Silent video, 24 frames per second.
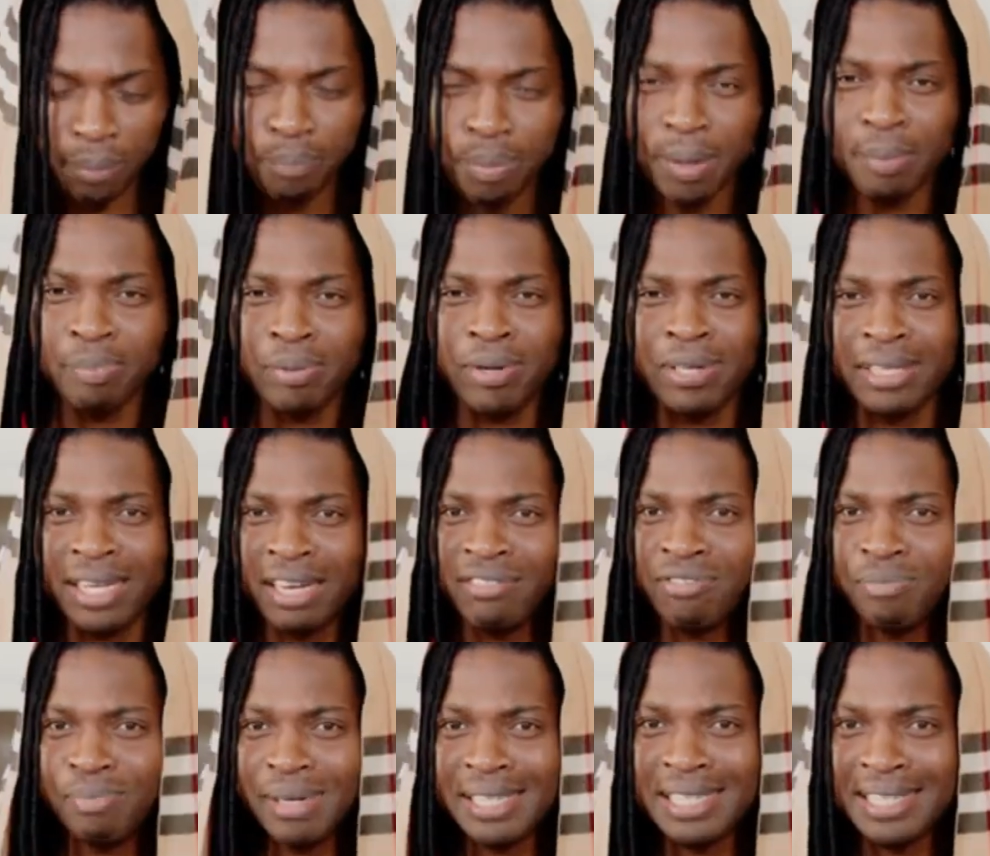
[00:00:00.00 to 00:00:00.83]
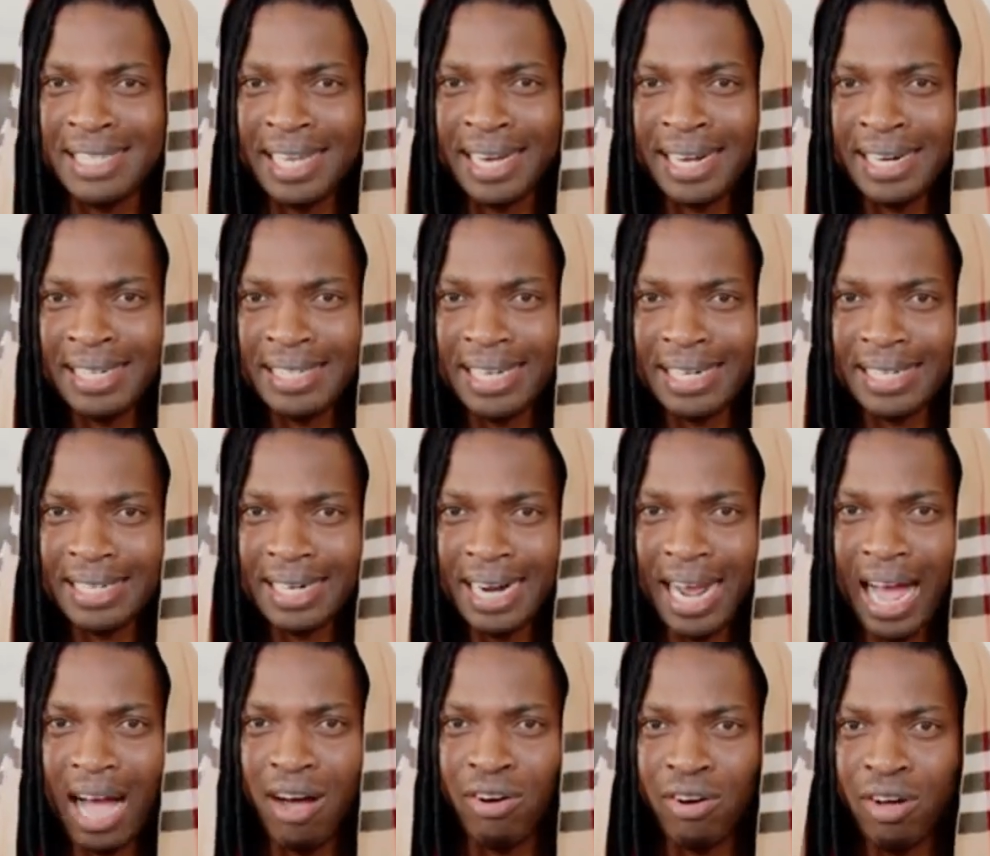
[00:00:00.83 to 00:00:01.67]
People, they've mistaken
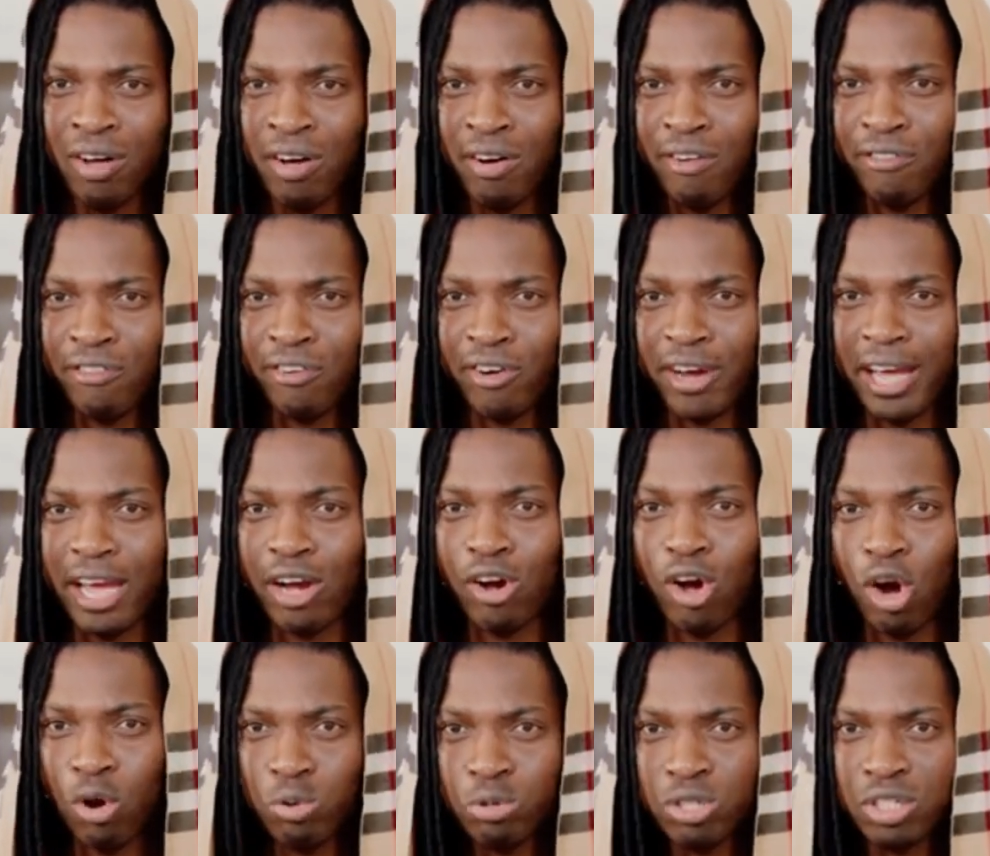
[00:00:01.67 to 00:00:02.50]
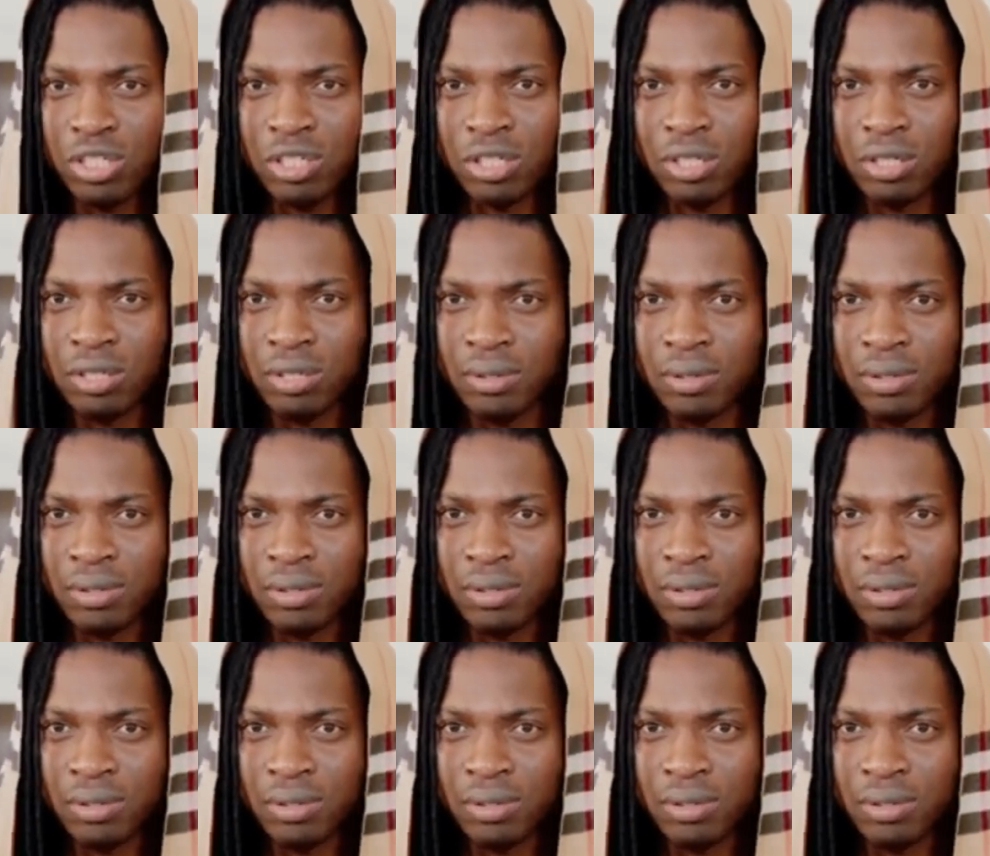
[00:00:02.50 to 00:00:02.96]
that cow for a goat.